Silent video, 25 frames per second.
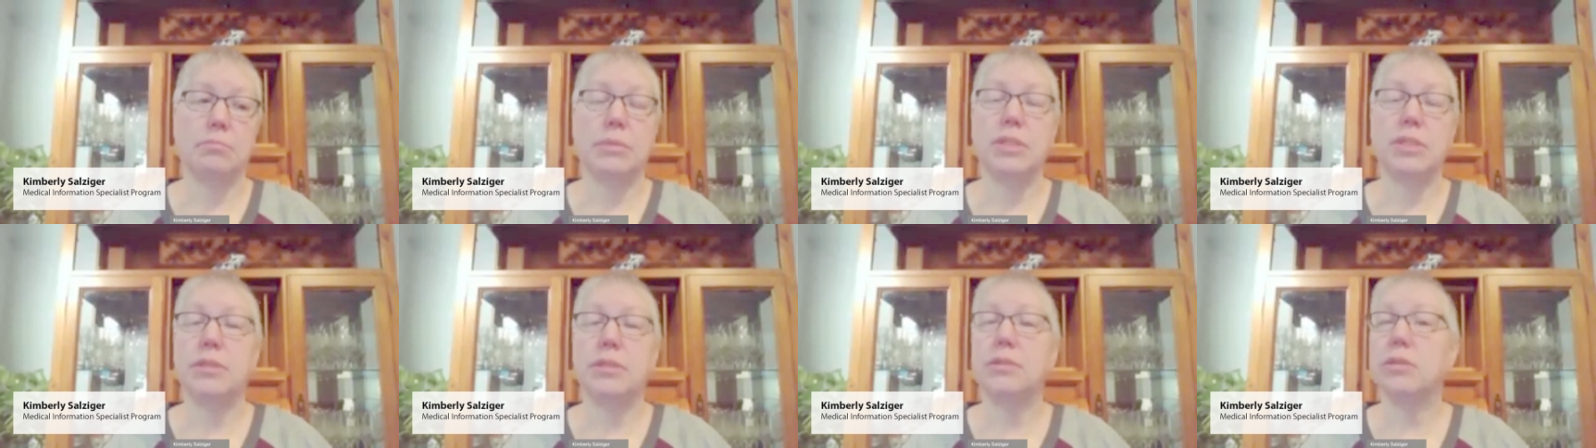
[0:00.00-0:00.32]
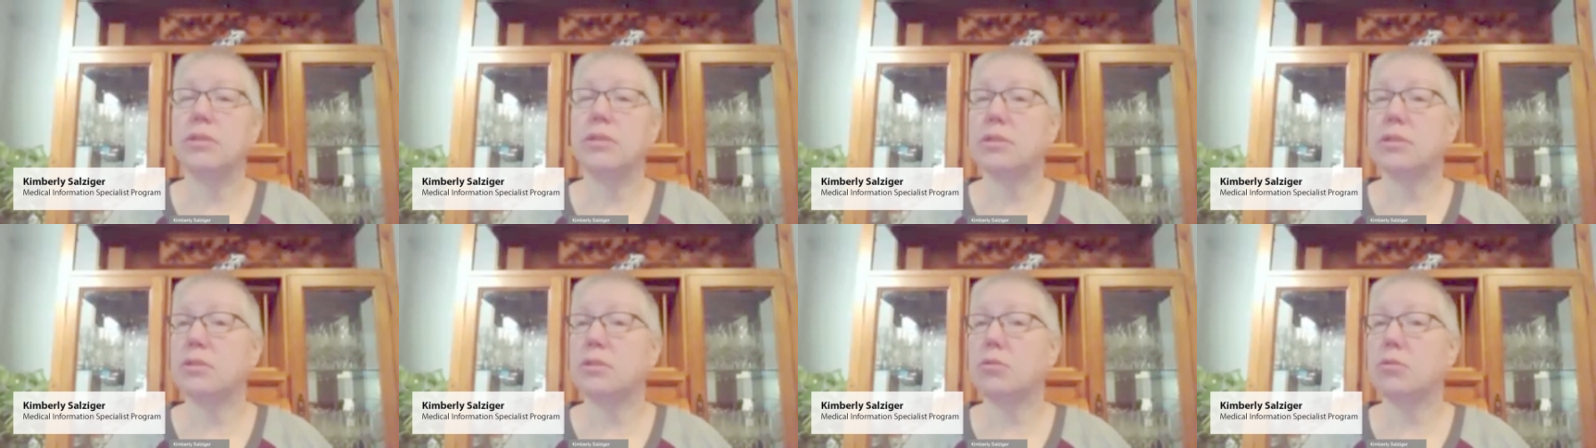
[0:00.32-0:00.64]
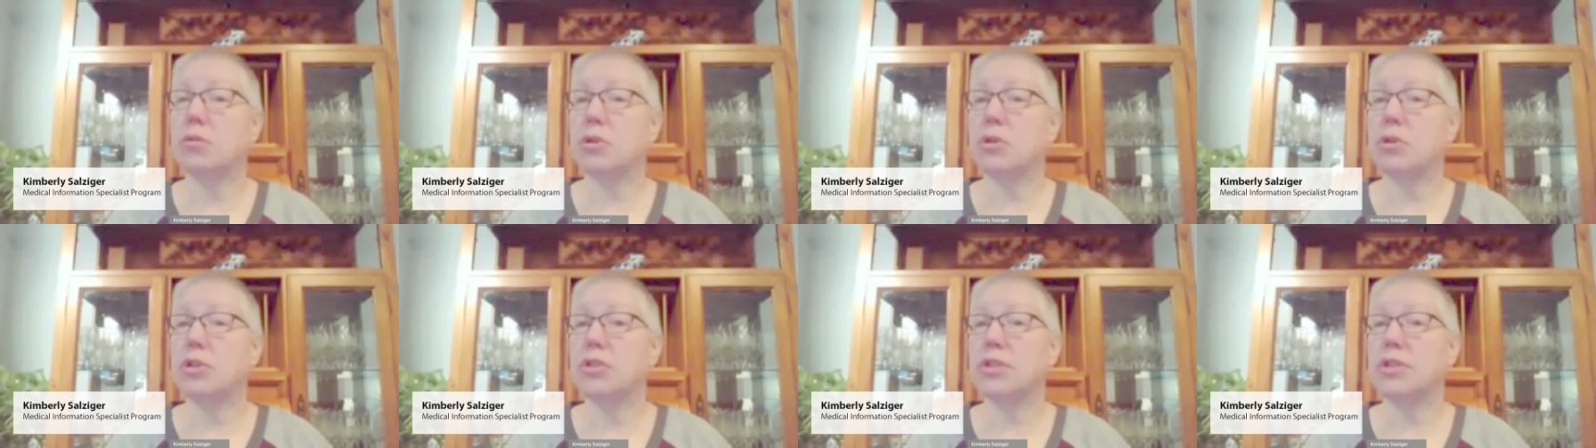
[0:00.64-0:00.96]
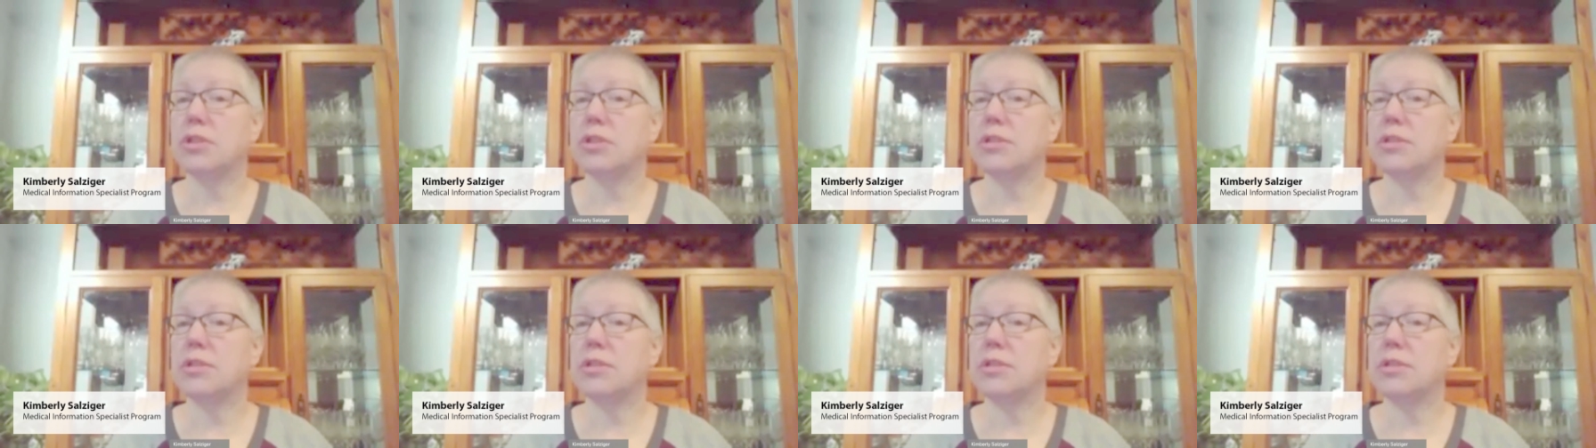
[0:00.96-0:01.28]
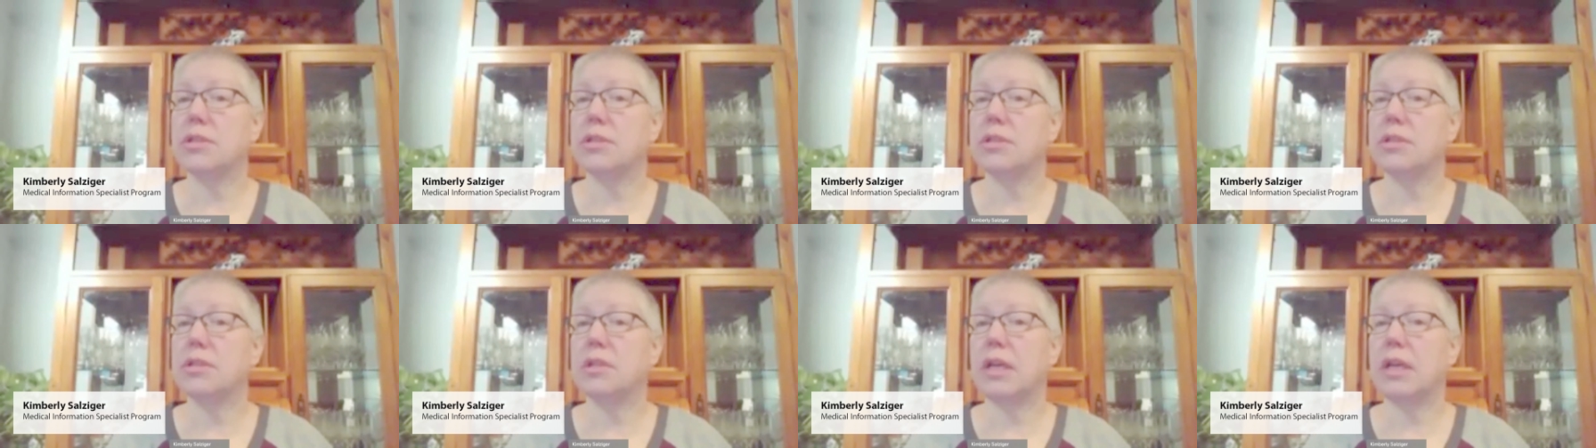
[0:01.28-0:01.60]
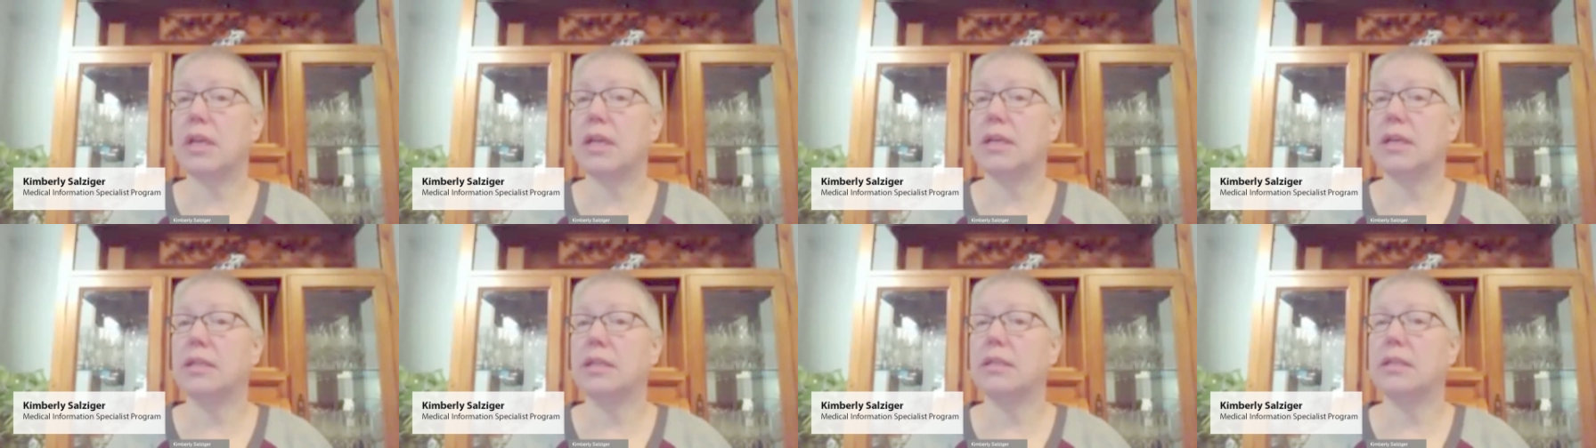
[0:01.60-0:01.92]
business courses
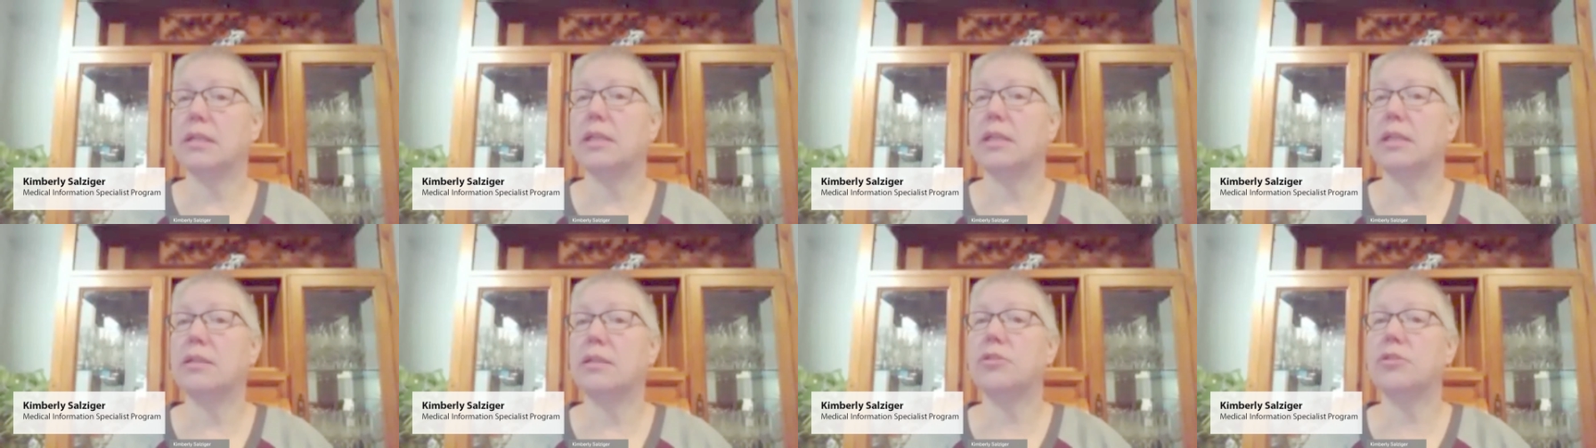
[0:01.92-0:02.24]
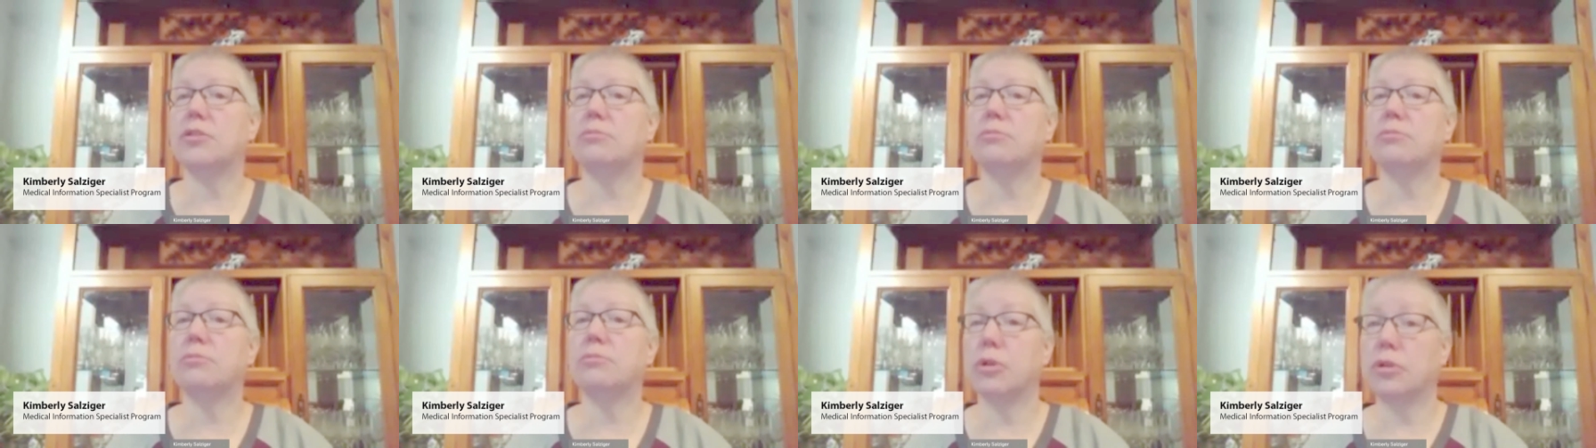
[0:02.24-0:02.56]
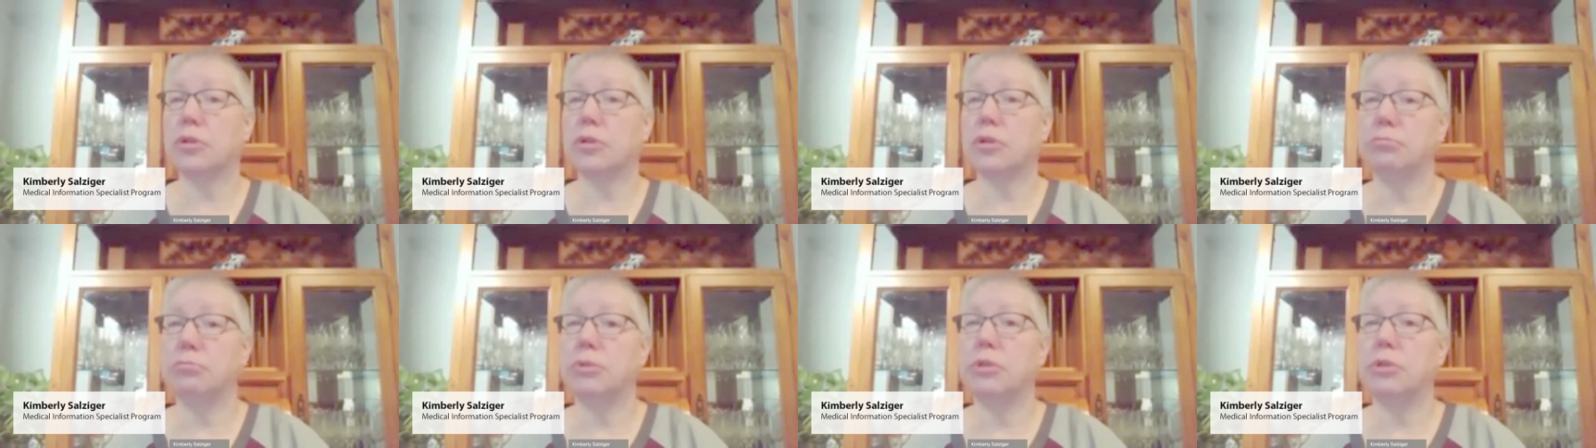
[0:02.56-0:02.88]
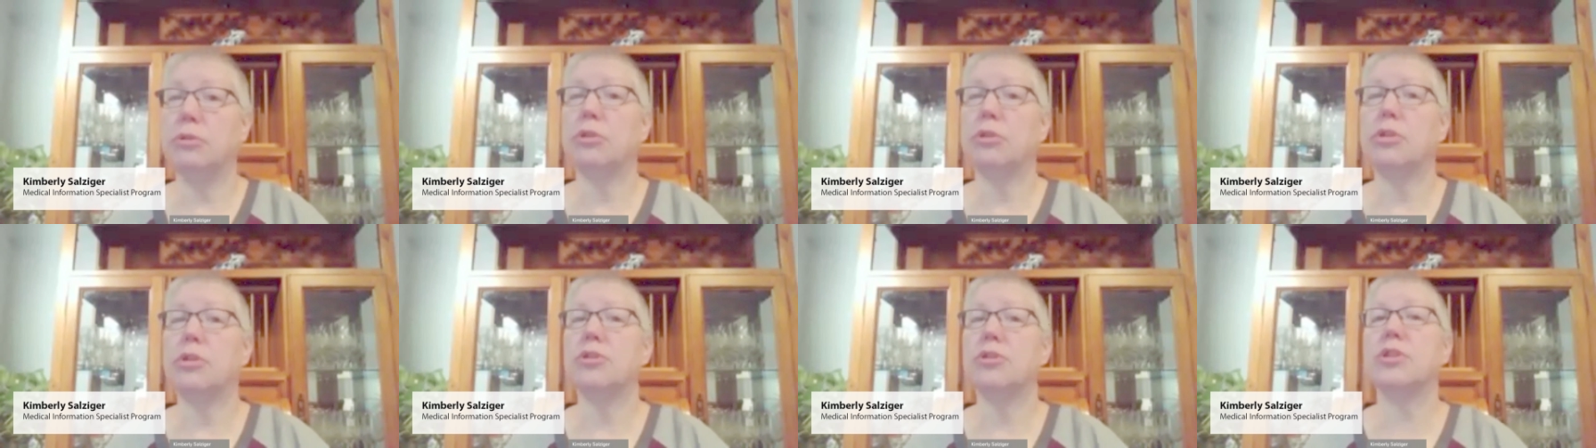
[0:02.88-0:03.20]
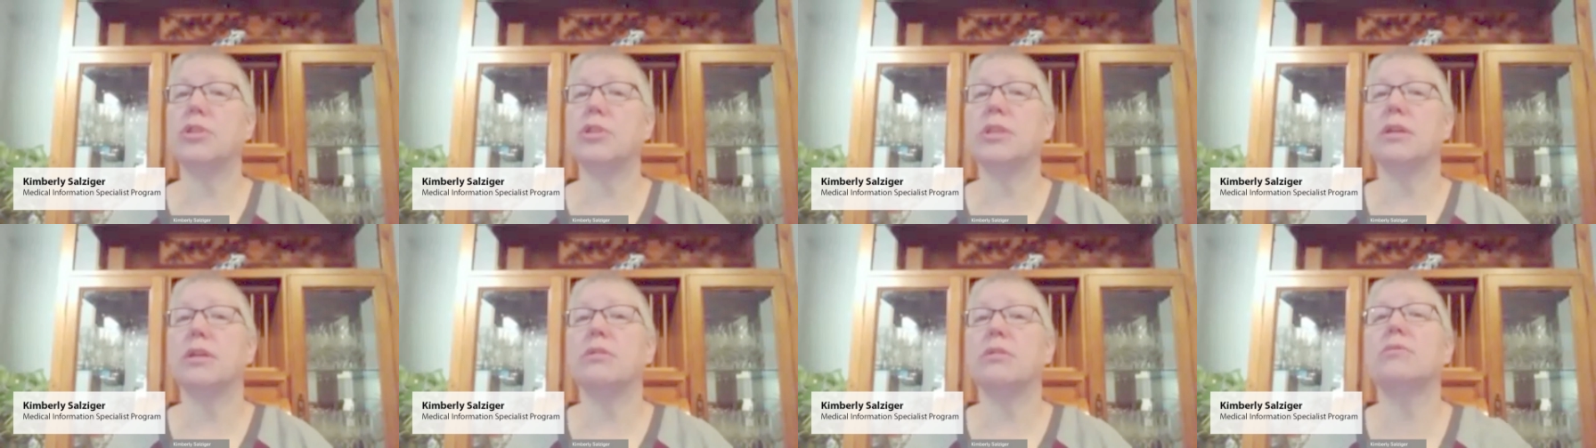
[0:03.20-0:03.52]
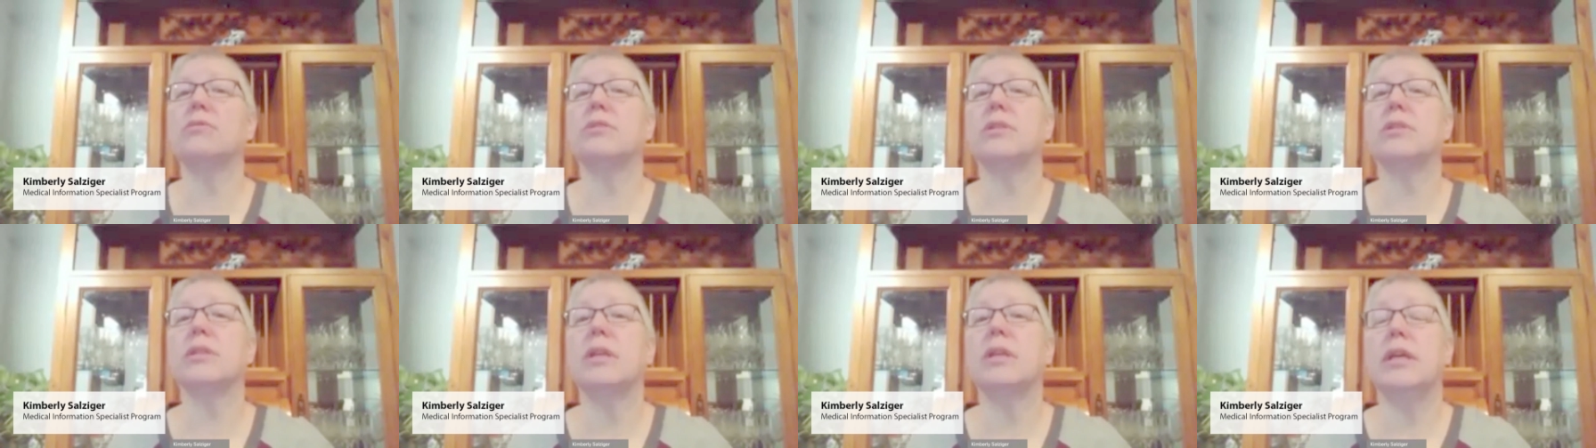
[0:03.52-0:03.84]
and getting some more computer
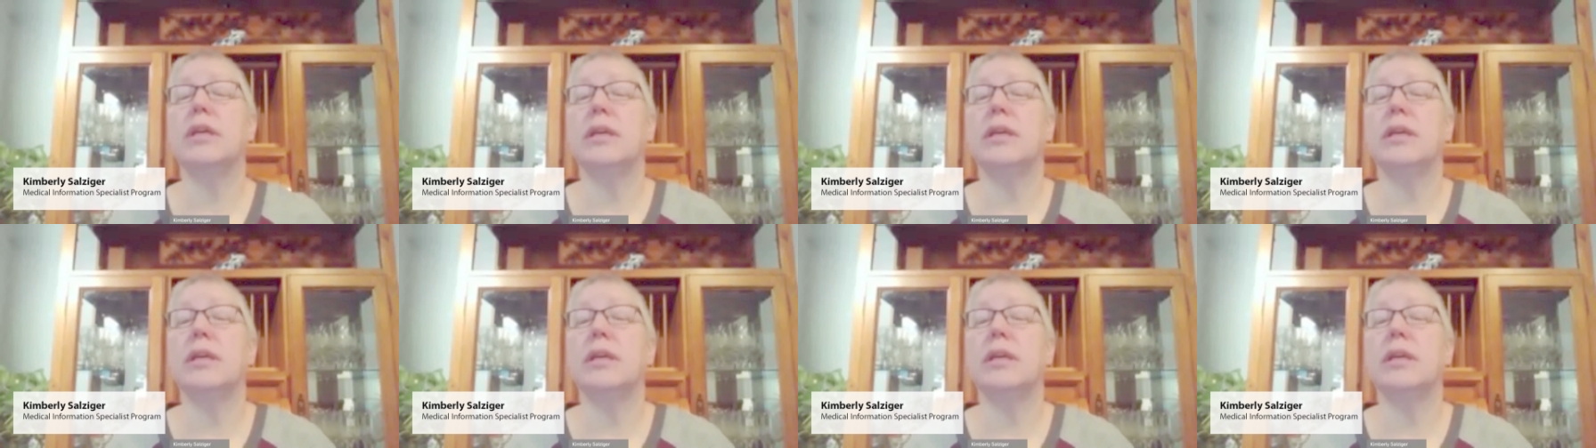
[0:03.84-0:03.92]
skills.